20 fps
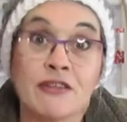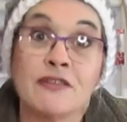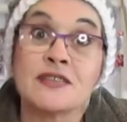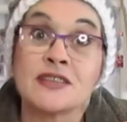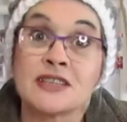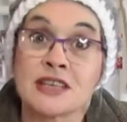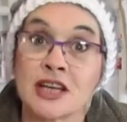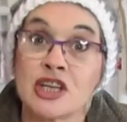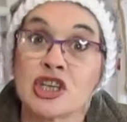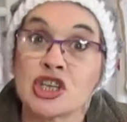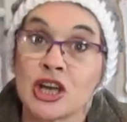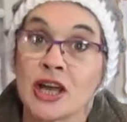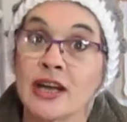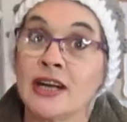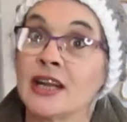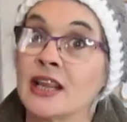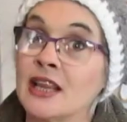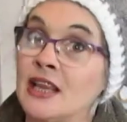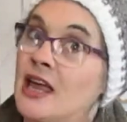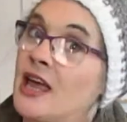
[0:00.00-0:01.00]

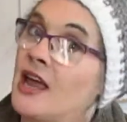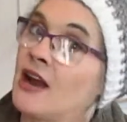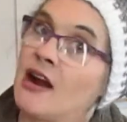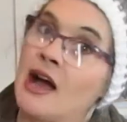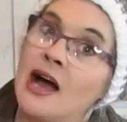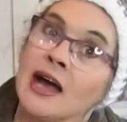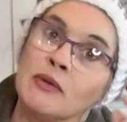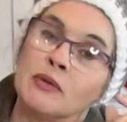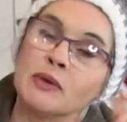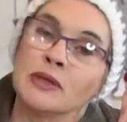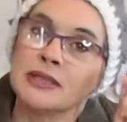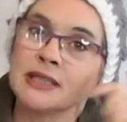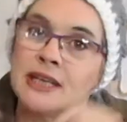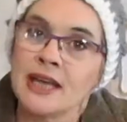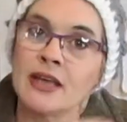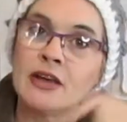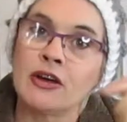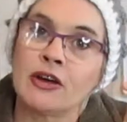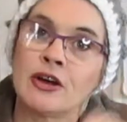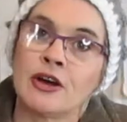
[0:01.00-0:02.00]
Sunshine Leclair. I will
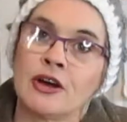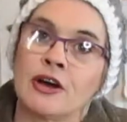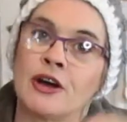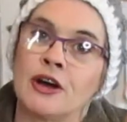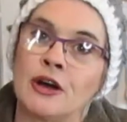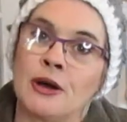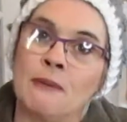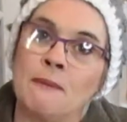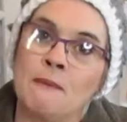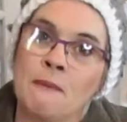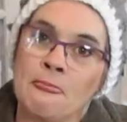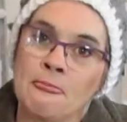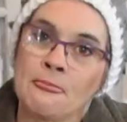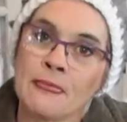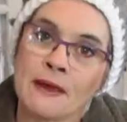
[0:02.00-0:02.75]
link her,